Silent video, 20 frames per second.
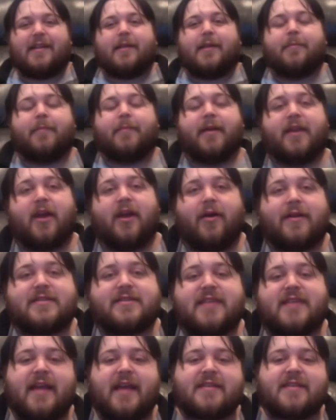but no,
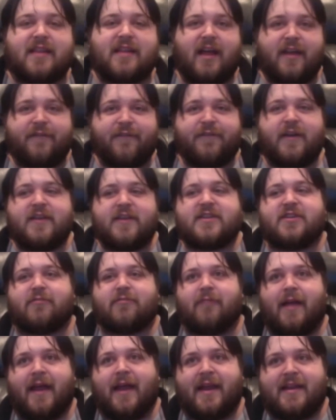it's a lot of fun to
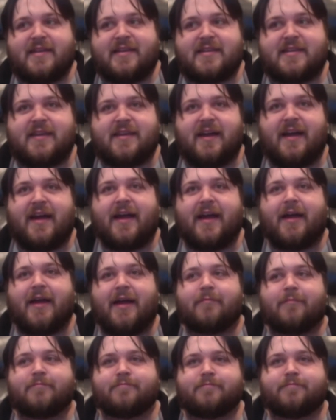write.
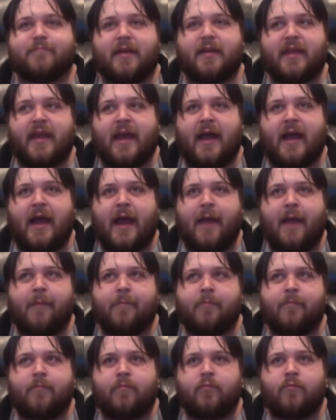But yeah,
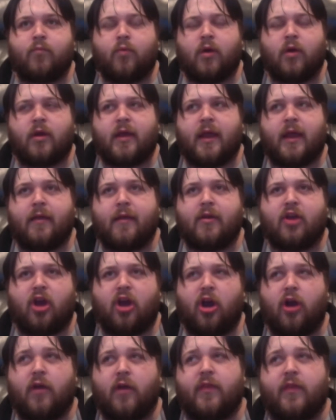I'm
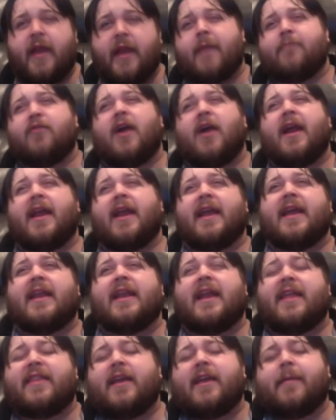writing in,
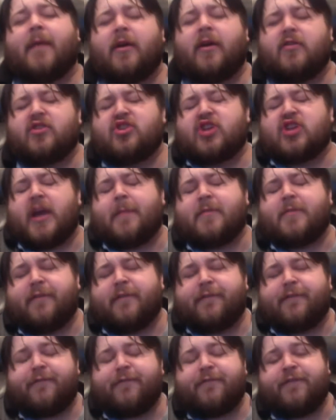I think, about chapter
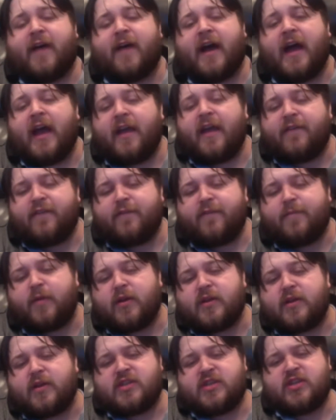5 of book
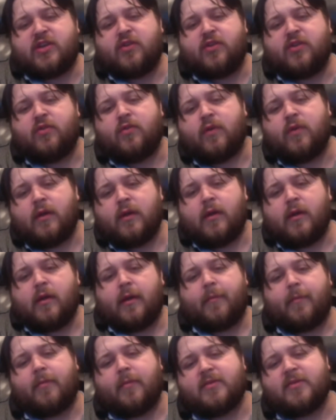2.
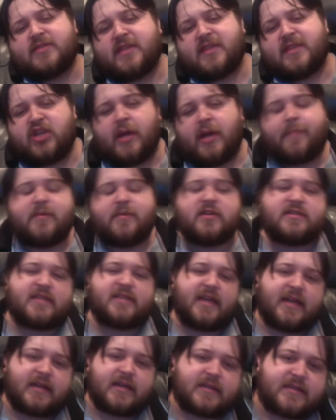I'm almost to chapter
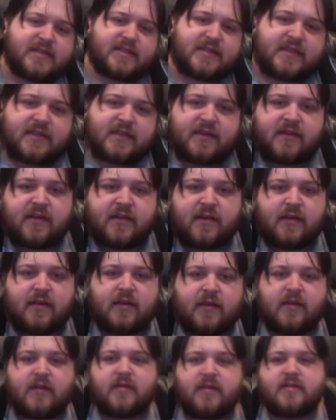6.
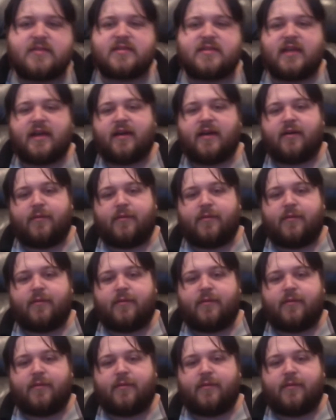So